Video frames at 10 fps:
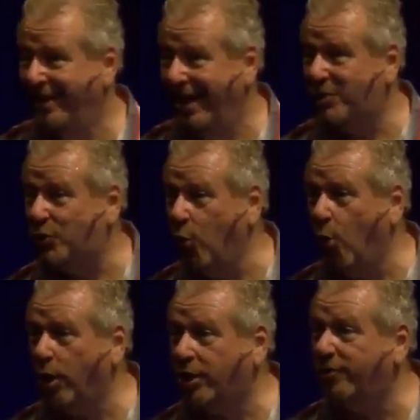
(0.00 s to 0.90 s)
It's the
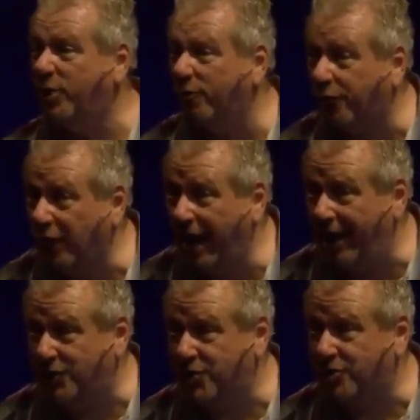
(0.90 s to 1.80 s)
work of your
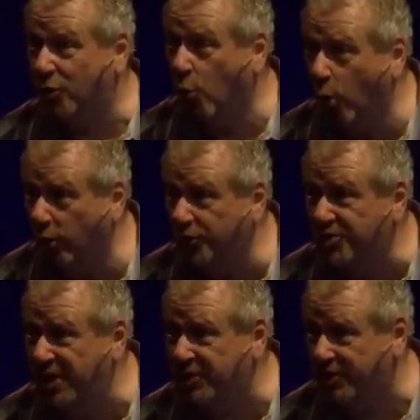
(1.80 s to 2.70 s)
flesh, the world
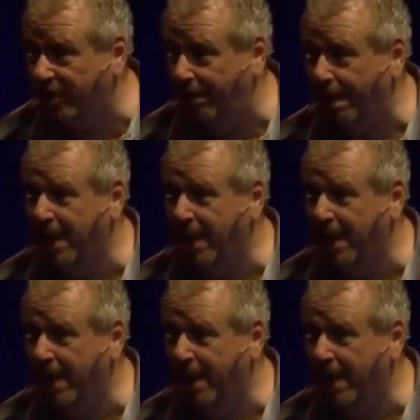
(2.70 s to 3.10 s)
system,